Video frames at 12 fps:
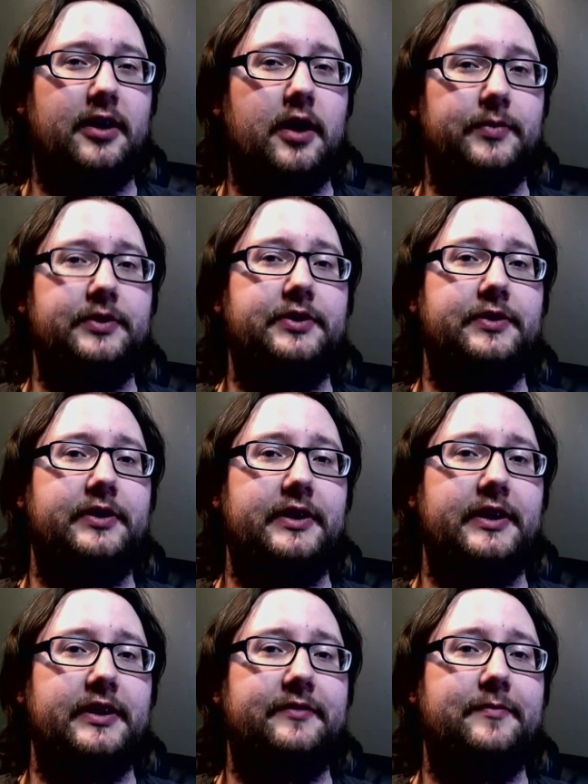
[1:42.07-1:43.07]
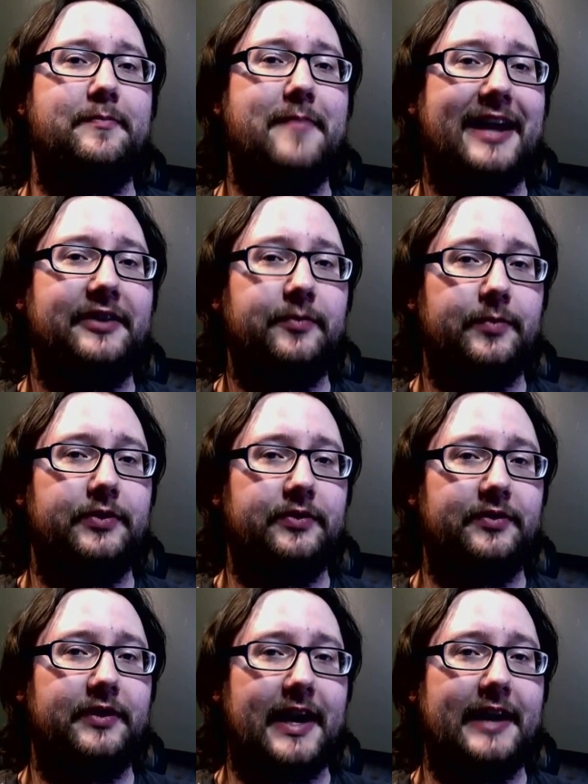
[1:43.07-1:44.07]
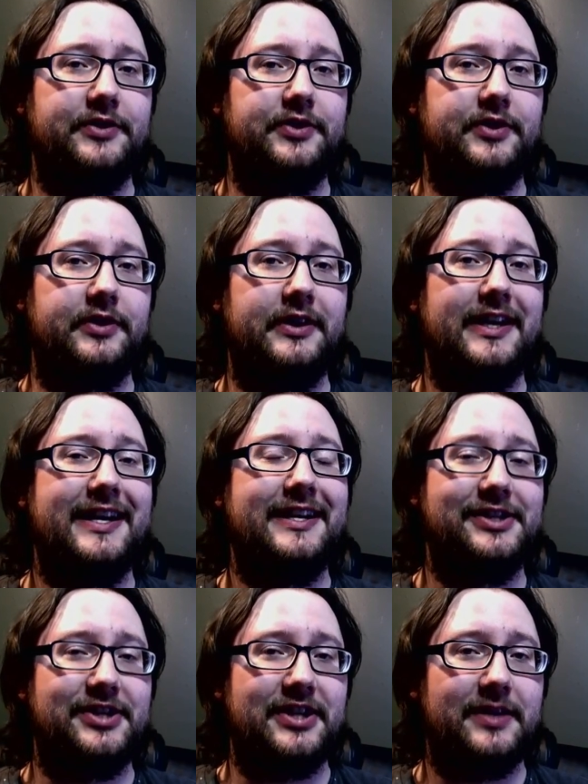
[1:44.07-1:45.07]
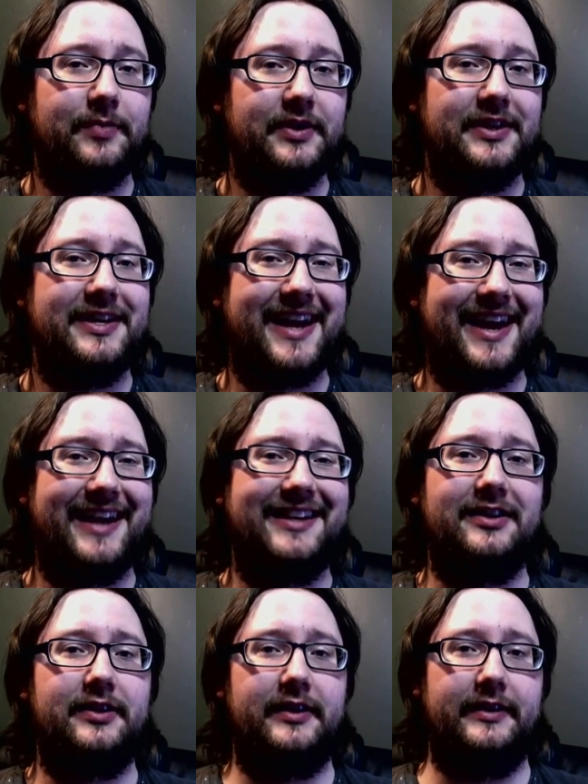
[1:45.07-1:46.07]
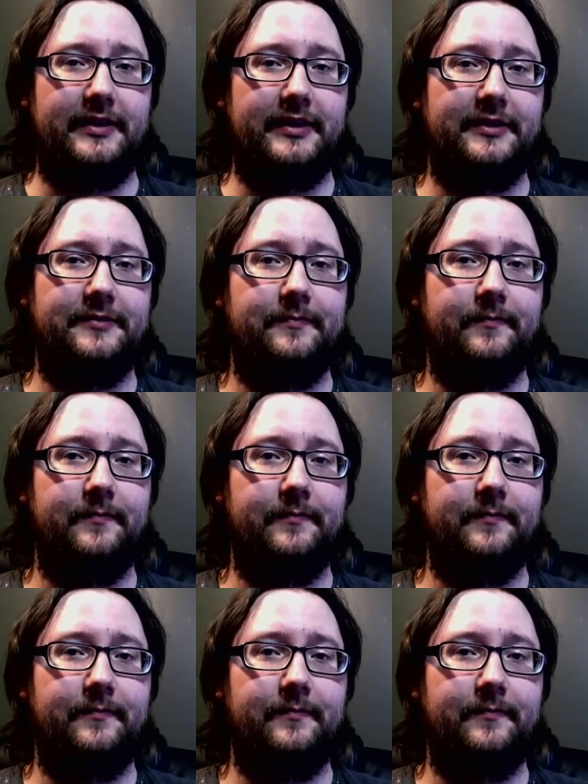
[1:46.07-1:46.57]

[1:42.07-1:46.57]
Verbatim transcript: opportunity of mass producing hydrogen cheaply and cleanly,